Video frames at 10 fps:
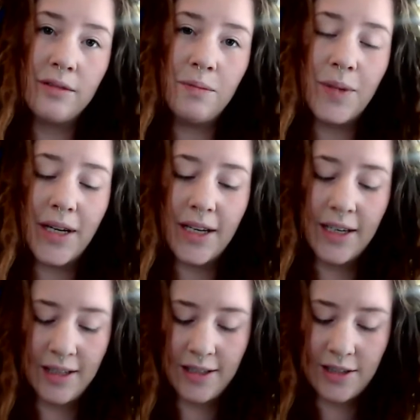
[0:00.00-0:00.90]
But
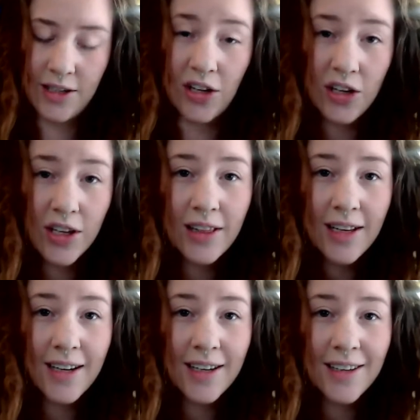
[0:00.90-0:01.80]
good
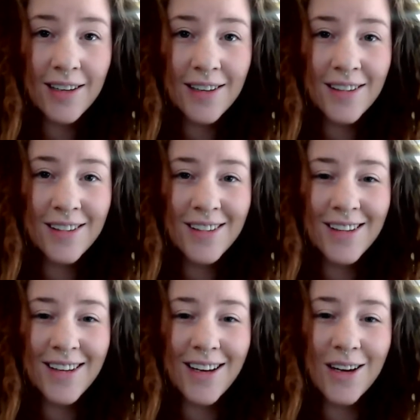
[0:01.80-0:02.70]
luck.
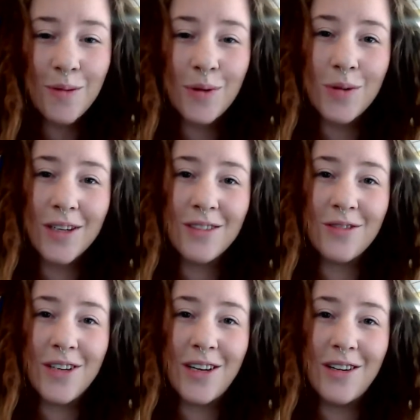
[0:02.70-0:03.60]
I hope it works
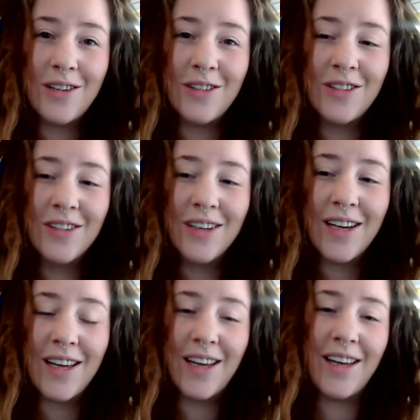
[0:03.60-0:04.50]
for you.
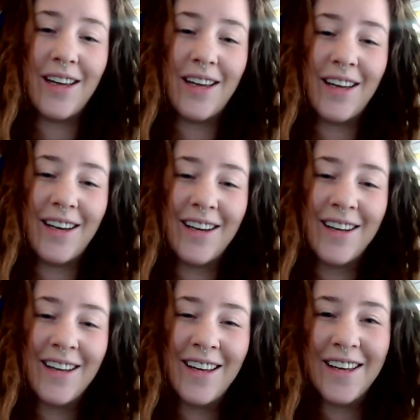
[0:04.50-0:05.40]
And
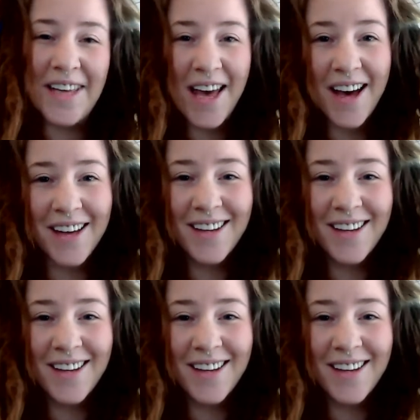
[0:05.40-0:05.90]
yeah.